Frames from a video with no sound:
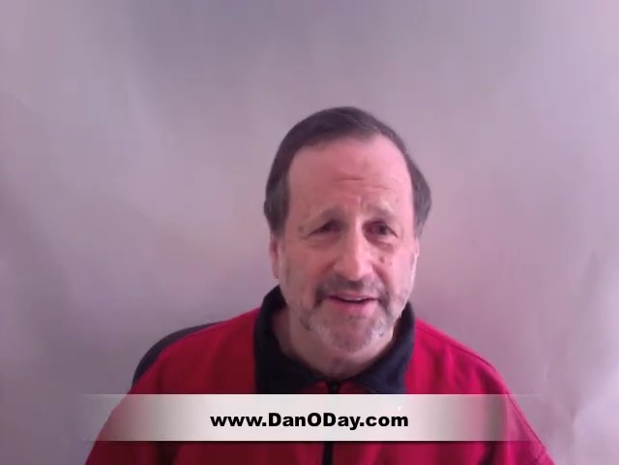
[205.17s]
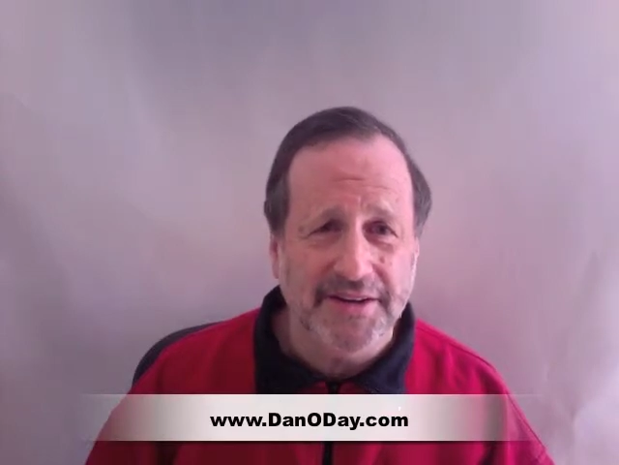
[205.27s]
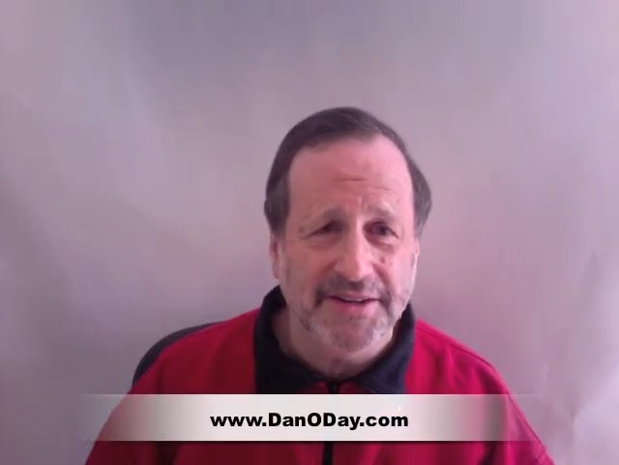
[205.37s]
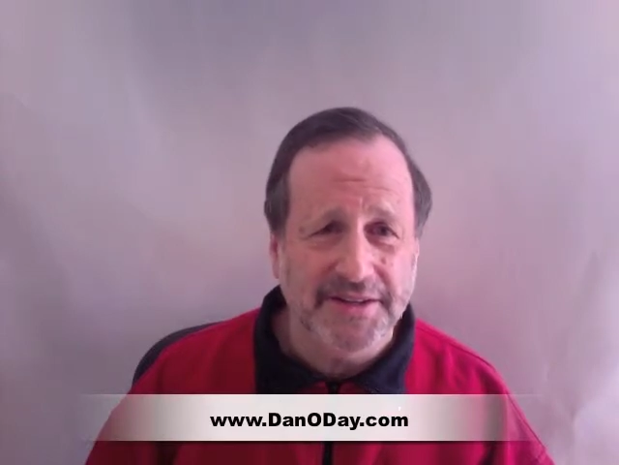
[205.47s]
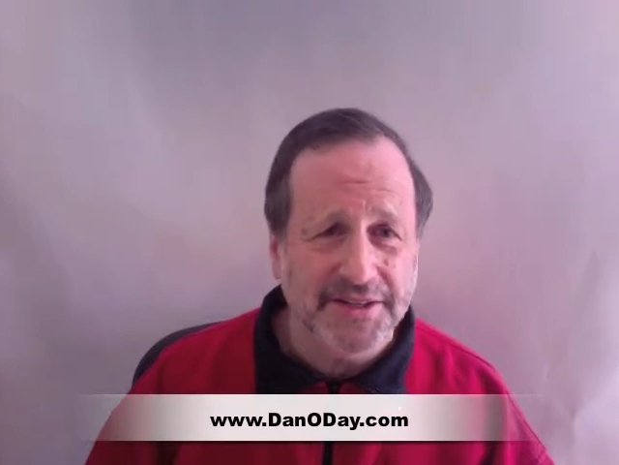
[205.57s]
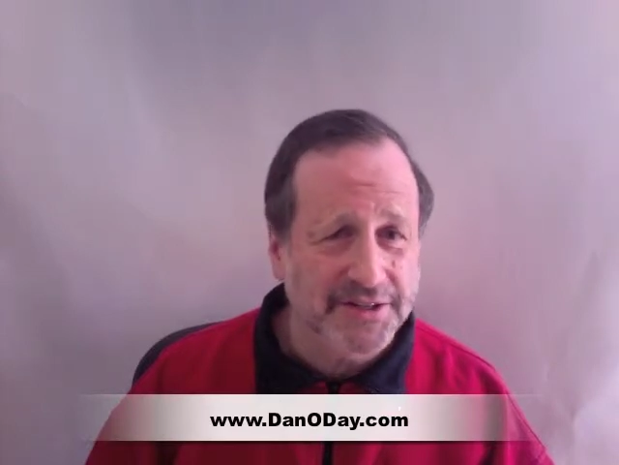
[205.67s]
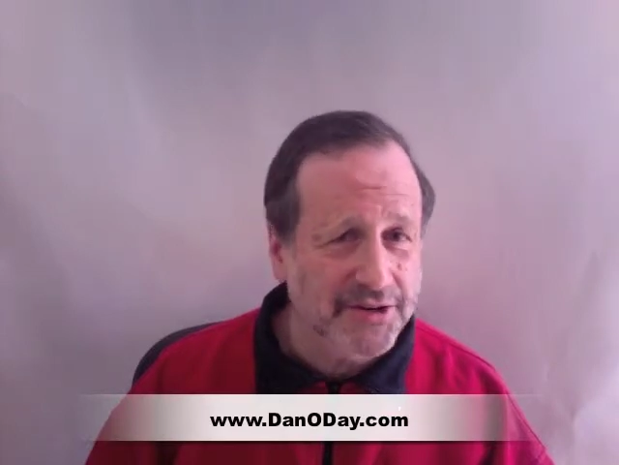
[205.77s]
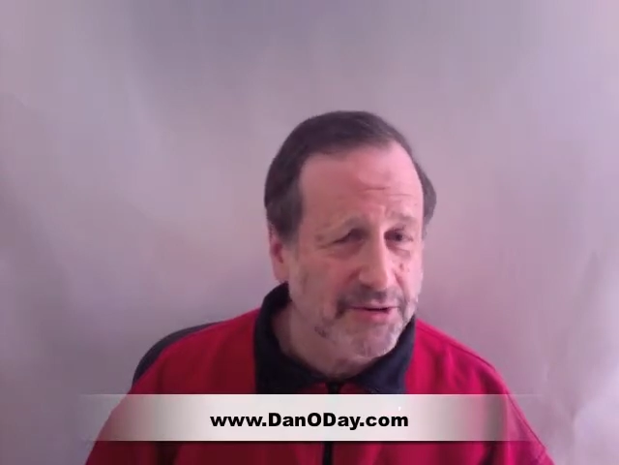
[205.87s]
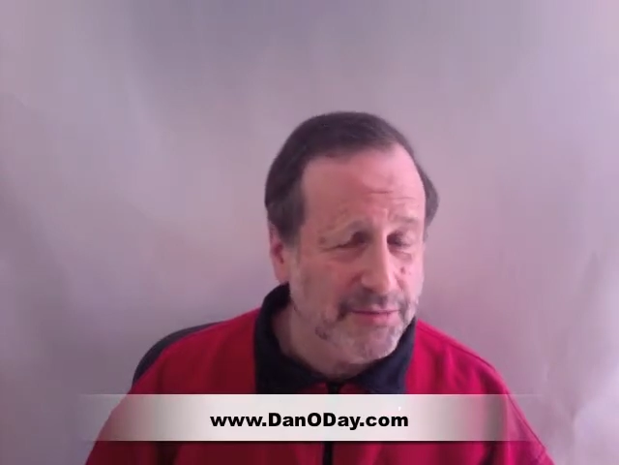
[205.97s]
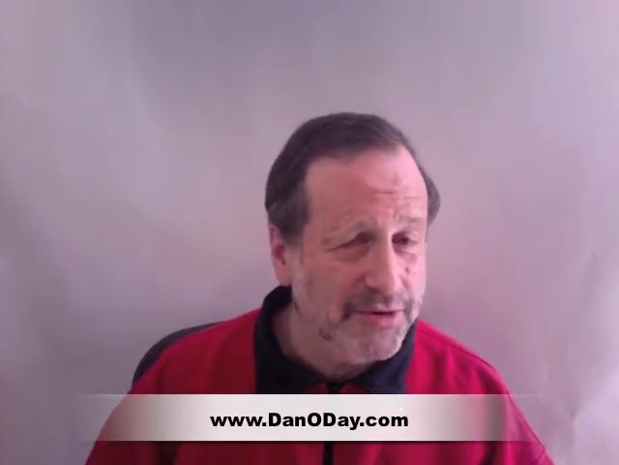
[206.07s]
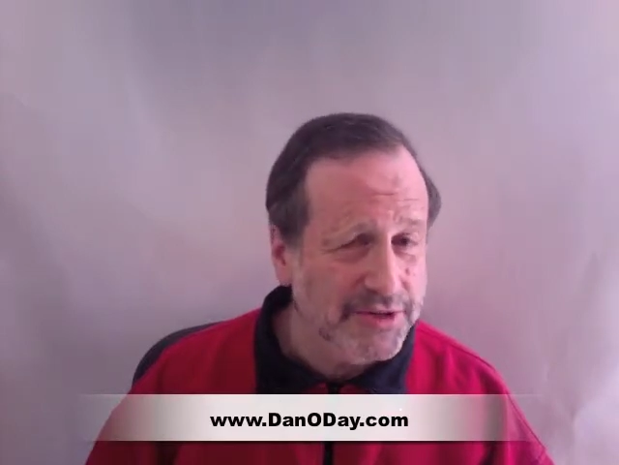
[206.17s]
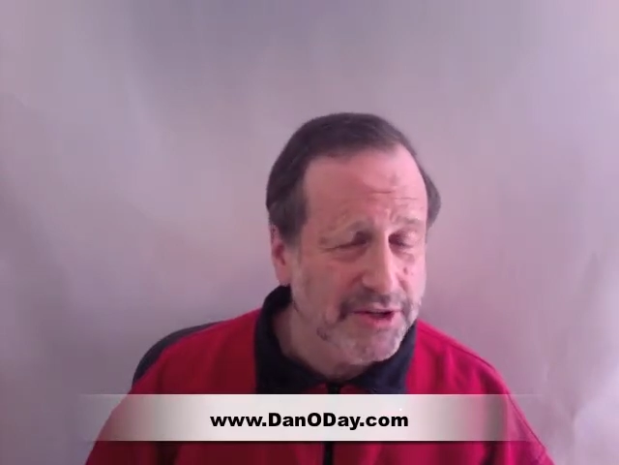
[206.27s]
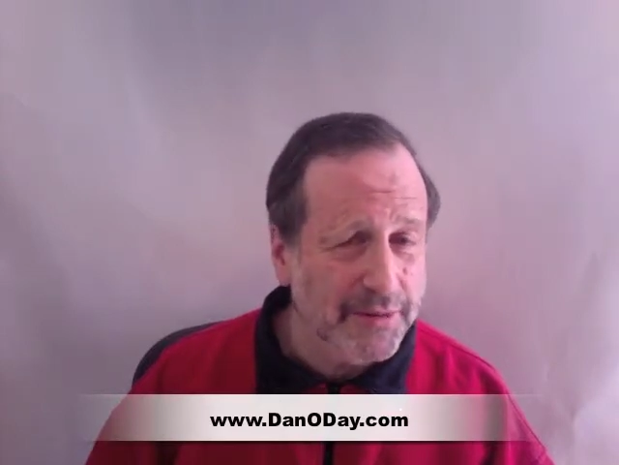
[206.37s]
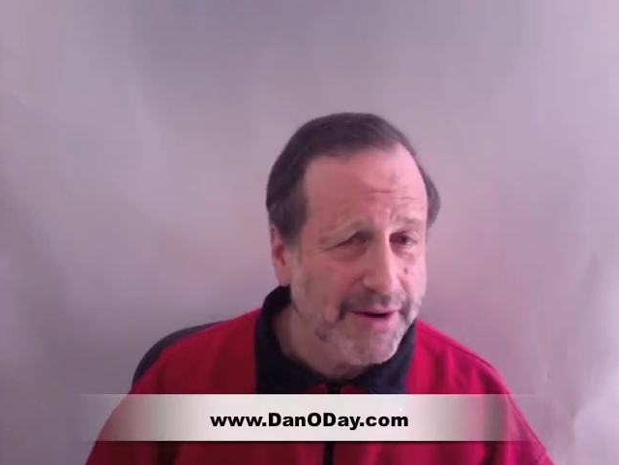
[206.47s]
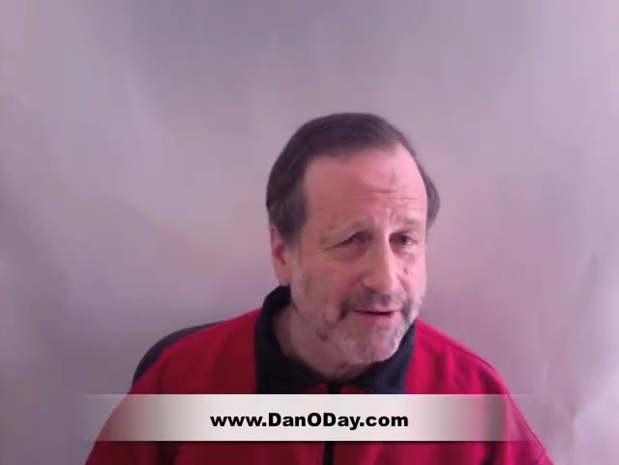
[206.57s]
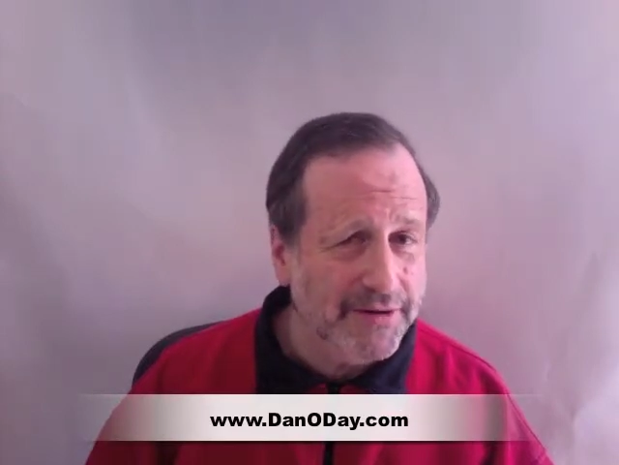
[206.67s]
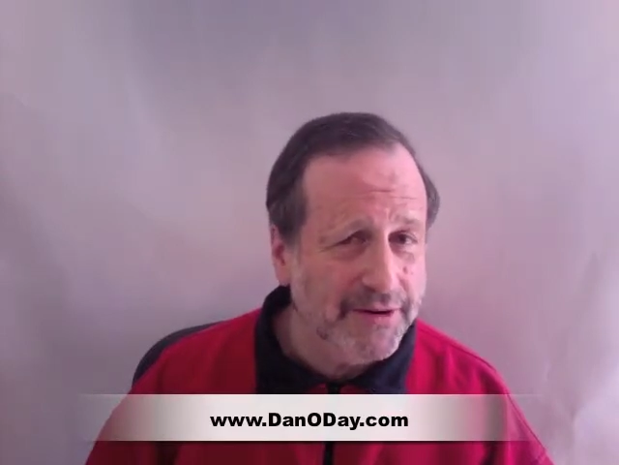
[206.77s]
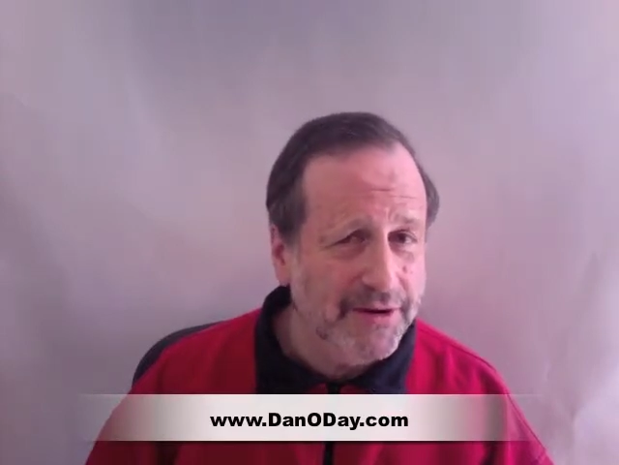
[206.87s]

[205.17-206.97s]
is this commercial about?